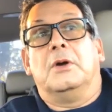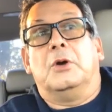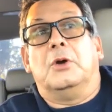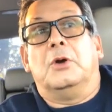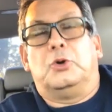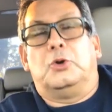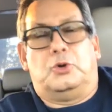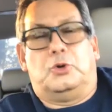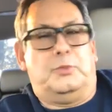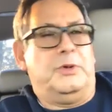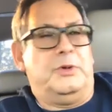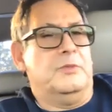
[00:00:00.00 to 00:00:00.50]

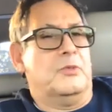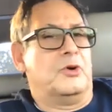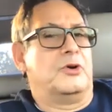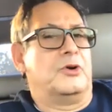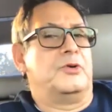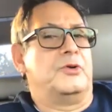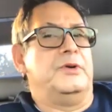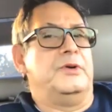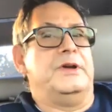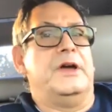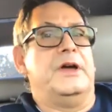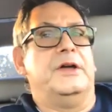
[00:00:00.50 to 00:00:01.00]
to be more
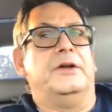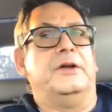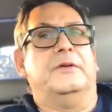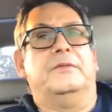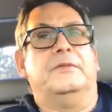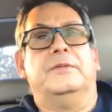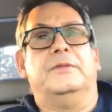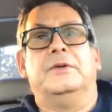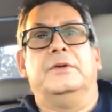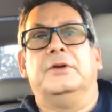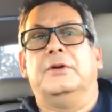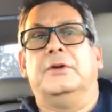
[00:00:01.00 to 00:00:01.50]
creative
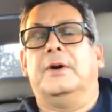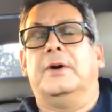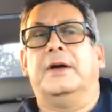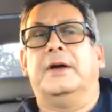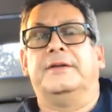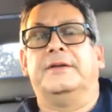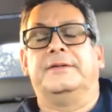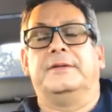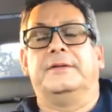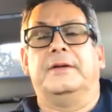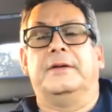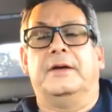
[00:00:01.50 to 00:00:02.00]
you know
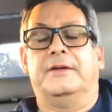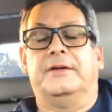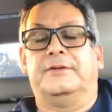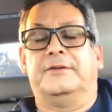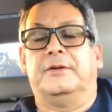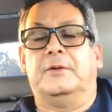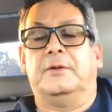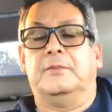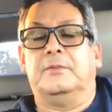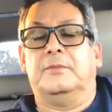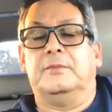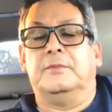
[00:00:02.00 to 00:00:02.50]
as as
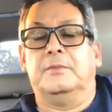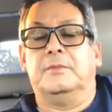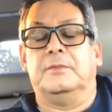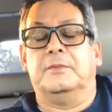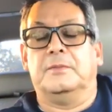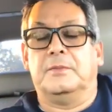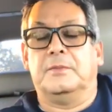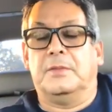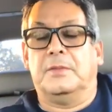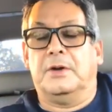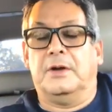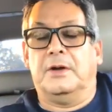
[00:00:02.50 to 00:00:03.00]
i'm
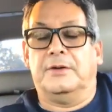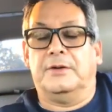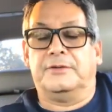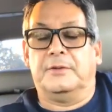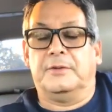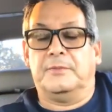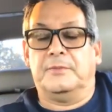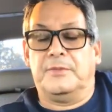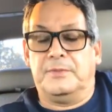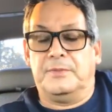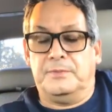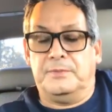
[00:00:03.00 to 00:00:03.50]
as
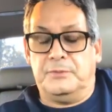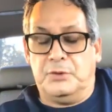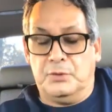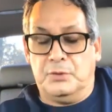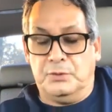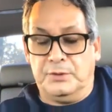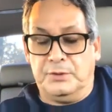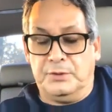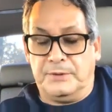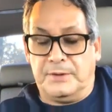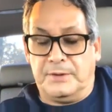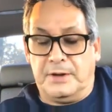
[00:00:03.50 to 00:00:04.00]
i'm
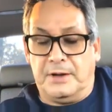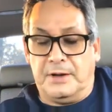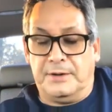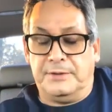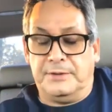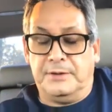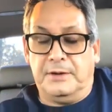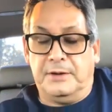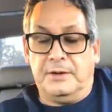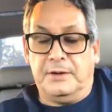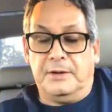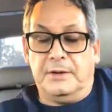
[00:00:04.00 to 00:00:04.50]
doing that
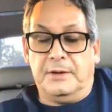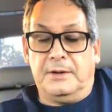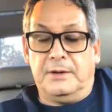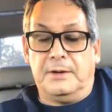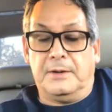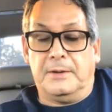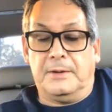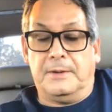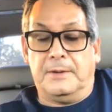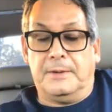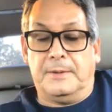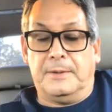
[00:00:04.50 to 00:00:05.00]

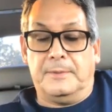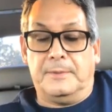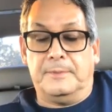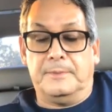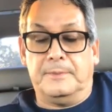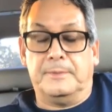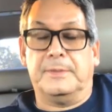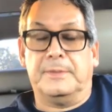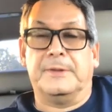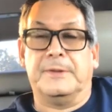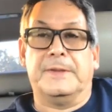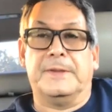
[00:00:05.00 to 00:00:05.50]
uh,
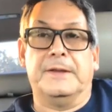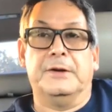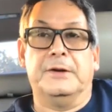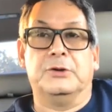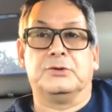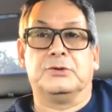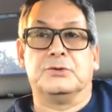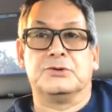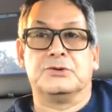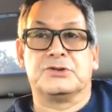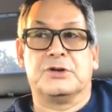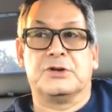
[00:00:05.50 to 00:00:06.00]
but then it
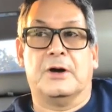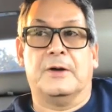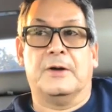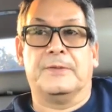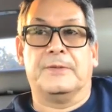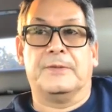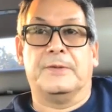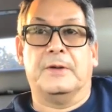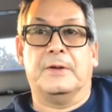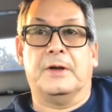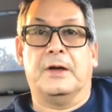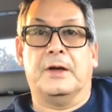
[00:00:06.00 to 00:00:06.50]
turns out
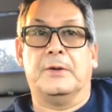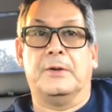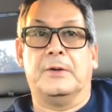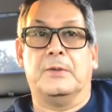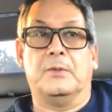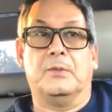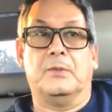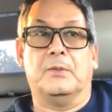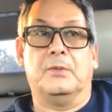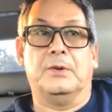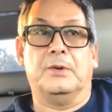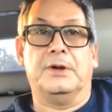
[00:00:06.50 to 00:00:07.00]
that
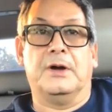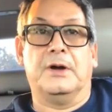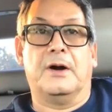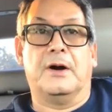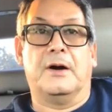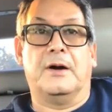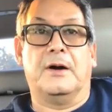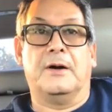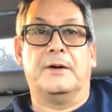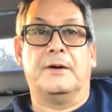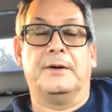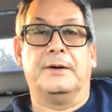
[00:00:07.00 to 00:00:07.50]
we
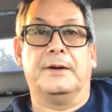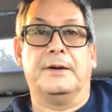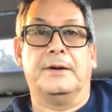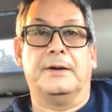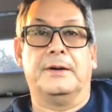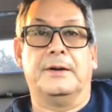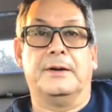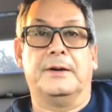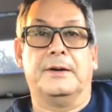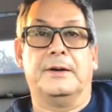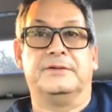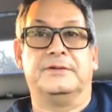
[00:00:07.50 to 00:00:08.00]
are
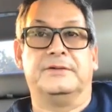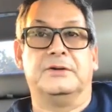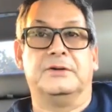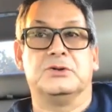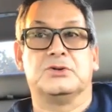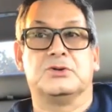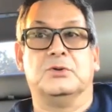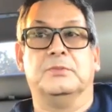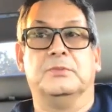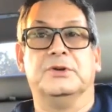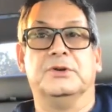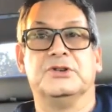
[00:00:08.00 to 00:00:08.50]
an essential
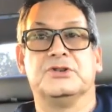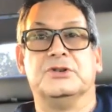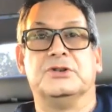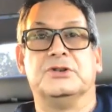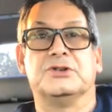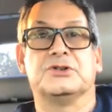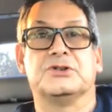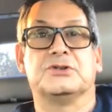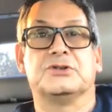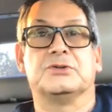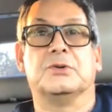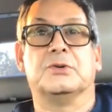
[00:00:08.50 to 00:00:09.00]
business
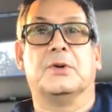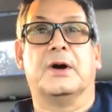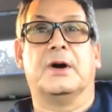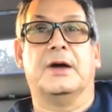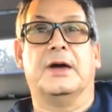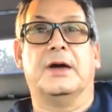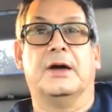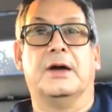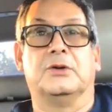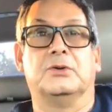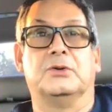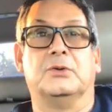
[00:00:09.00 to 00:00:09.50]
so i
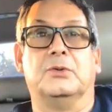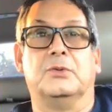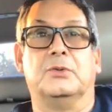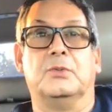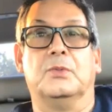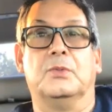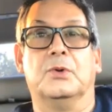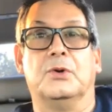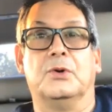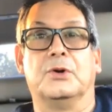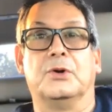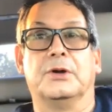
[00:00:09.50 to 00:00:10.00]
have to go to
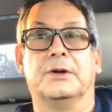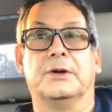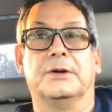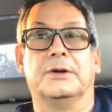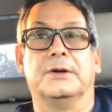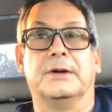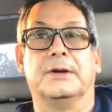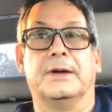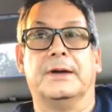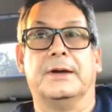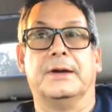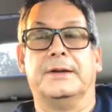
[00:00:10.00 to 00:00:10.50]
work
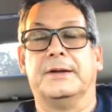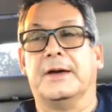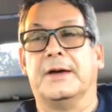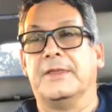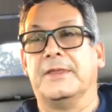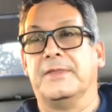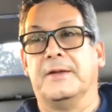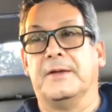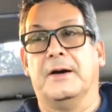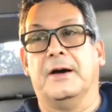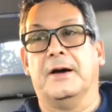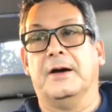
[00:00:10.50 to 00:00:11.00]
and i
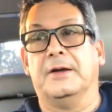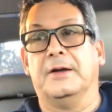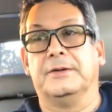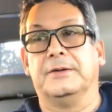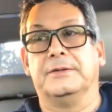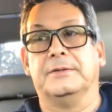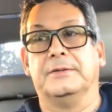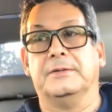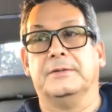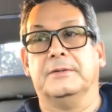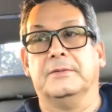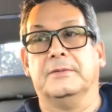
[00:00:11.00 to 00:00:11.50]
thought
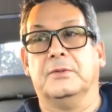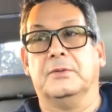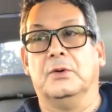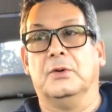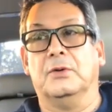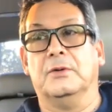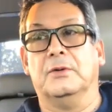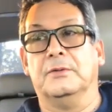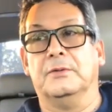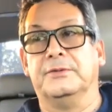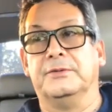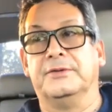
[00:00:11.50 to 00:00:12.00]

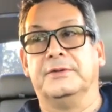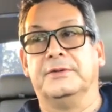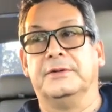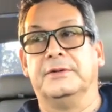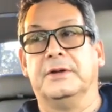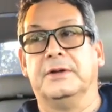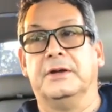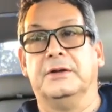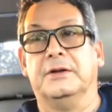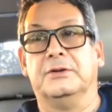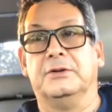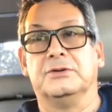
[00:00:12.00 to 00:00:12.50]
well
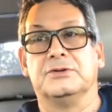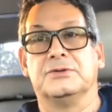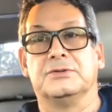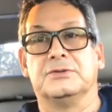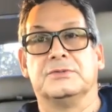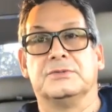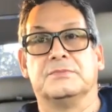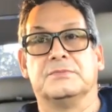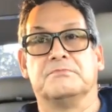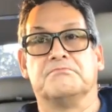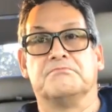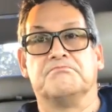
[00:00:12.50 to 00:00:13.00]

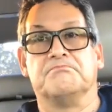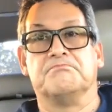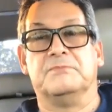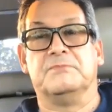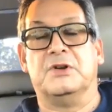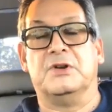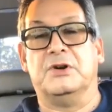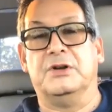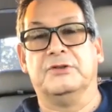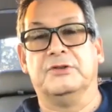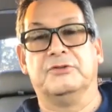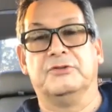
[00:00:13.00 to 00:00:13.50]
since
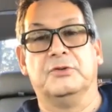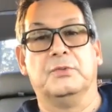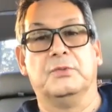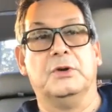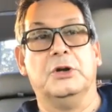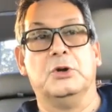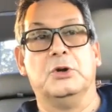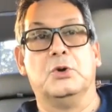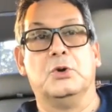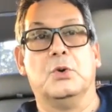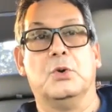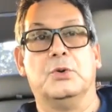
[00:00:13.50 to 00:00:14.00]
there isn't
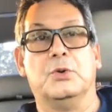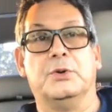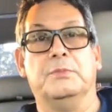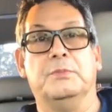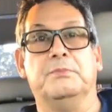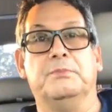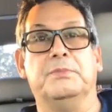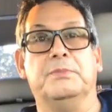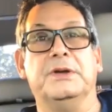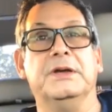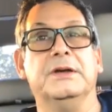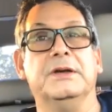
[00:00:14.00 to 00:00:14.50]
really going to
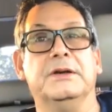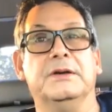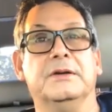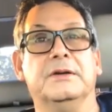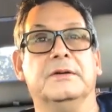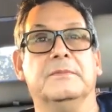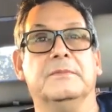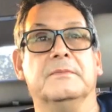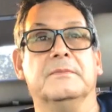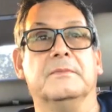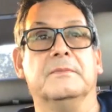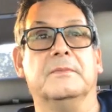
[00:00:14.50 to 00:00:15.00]
be
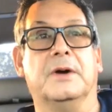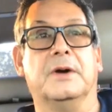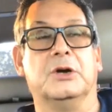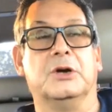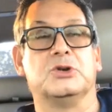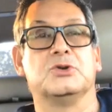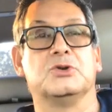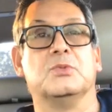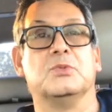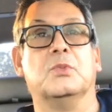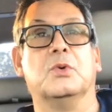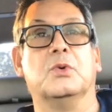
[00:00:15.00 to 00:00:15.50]

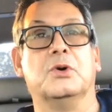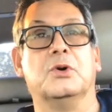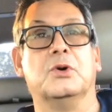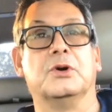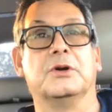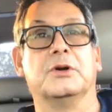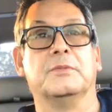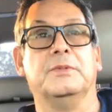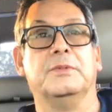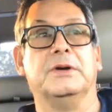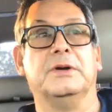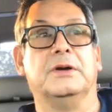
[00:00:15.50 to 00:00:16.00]
much work
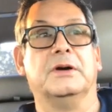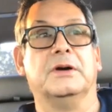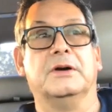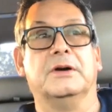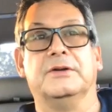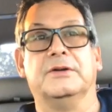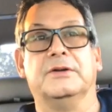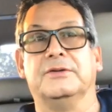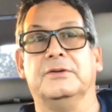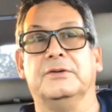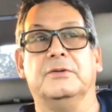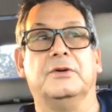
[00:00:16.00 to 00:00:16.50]

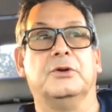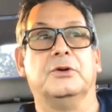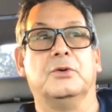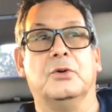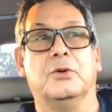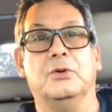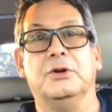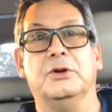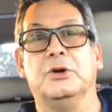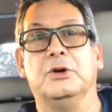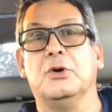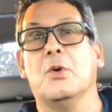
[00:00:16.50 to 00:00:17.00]
because you can
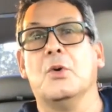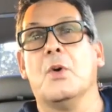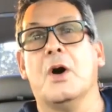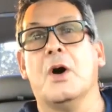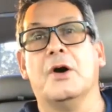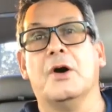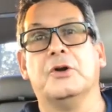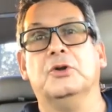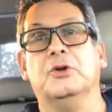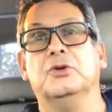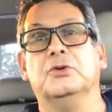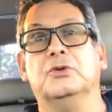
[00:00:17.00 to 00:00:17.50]
only go
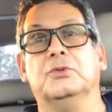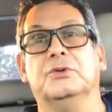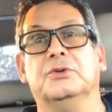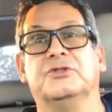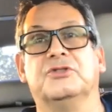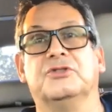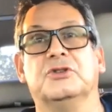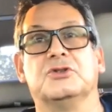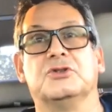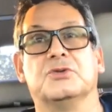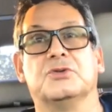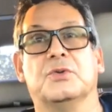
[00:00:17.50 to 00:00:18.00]
out and do
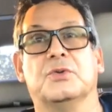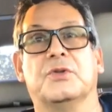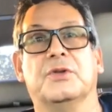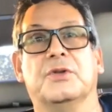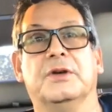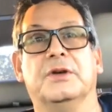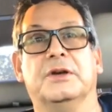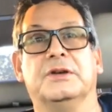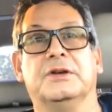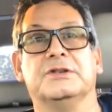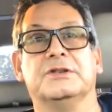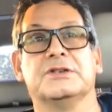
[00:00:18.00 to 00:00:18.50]
essential
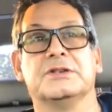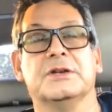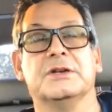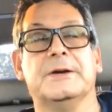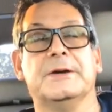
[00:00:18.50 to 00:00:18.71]
things